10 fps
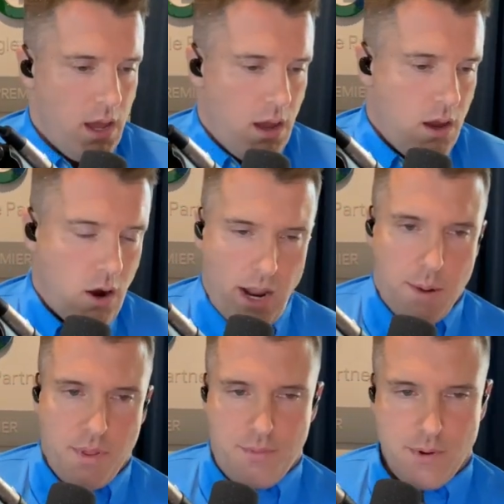All right,
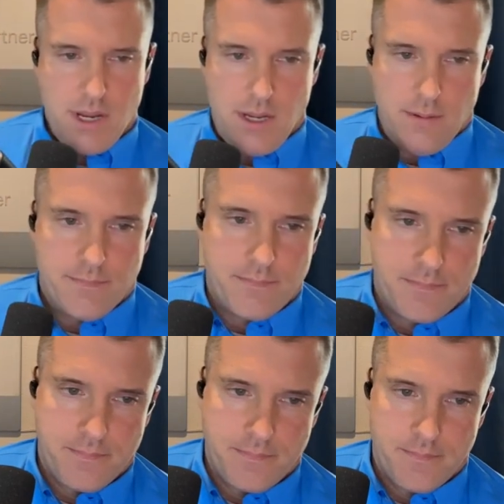number 3.
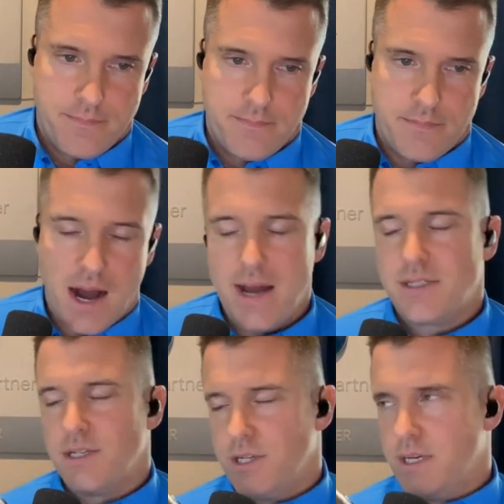I
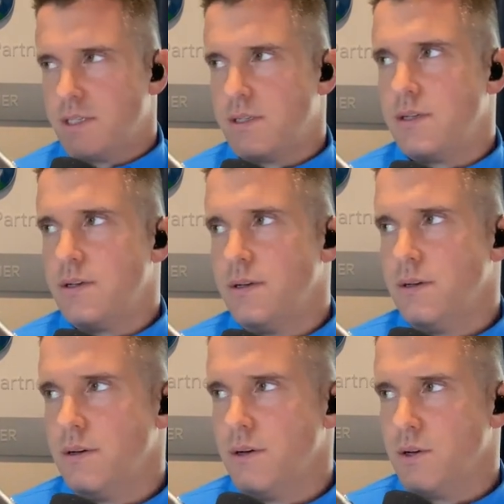suggest
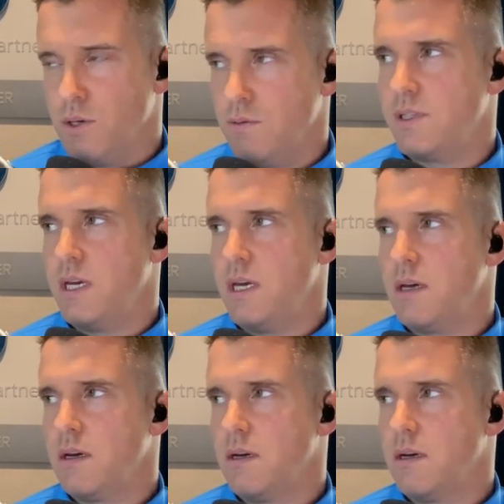using